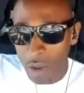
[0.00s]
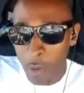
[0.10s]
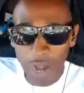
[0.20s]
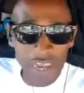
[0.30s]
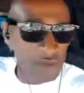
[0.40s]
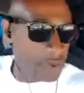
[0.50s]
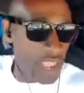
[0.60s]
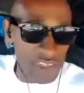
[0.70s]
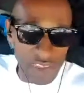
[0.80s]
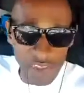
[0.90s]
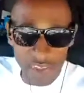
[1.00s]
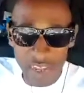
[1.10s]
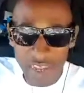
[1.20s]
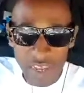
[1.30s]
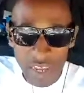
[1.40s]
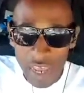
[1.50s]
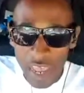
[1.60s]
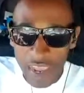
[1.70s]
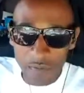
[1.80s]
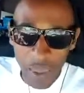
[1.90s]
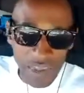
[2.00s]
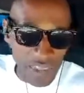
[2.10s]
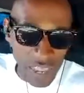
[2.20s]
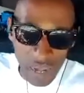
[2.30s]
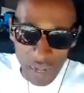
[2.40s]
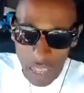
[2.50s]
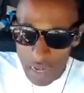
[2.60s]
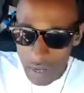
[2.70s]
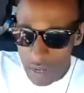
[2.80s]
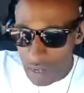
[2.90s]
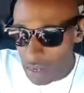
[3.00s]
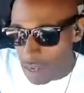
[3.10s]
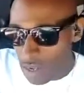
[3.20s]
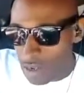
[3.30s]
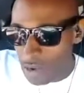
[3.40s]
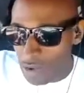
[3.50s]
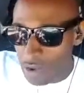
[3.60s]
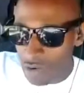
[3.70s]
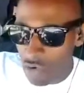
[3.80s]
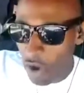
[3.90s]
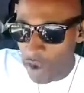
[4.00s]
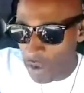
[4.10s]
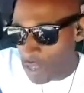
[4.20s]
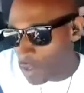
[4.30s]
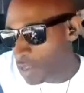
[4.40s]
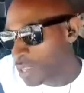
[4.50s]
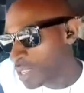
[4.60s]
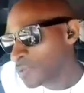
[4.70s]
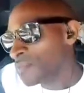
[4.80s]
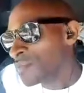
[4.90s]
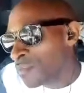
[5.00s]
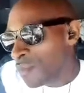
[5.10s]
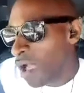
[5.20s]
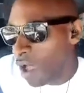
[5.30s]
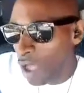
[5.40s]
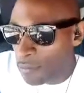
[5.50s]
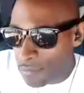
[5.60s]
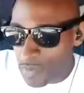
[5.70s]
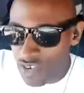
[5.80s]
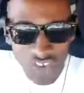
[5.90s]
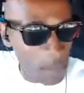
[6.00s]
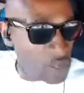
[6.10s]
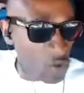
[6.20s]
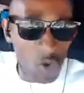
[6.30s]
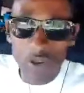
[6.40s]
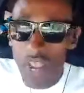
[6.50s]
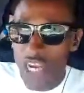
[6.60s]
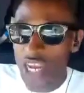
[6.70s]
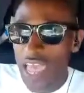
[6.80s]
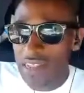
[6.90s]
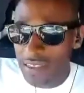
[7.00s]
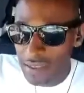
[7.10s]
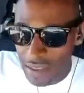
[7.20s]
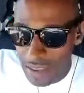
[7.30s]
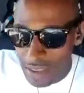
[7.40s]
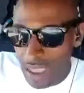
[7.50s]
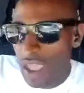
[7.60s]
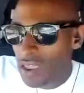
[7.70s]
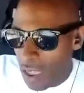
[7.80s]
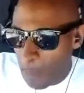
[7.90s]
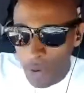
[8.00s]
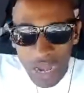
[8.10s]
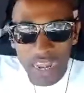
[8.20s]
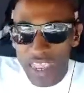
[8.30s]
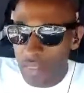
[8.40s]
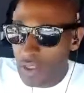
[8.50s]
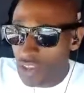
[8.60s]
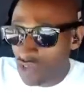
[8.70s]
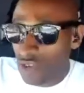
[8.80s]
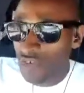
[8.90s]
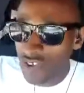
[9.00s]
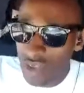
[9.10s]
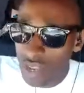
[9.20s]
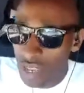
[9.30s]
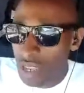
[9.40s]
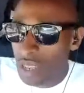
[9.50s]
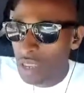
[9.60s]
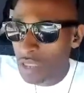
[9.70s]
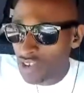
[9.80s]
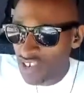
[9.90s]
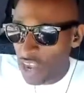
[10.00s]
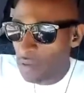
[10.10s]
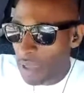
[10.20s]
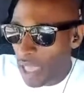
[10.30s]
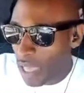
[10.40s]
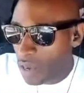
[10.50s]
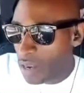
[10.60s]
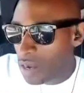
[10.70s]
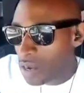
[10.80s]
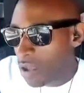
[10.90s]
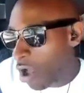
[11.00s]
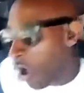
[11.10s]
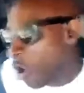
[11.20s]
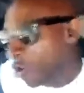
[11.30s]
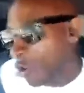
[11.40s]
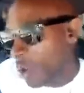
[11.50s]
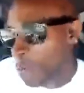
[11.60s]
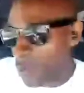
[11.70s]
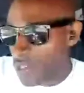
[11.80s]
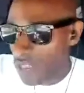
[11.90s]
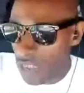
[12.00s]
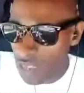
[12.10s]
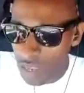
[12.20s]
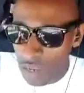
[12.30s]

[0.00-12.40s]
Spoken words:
One of these places is based in London, Croydon. The shop is called Nashat. I'll put the link in the description. You can check them out. They've got a whole load of books there.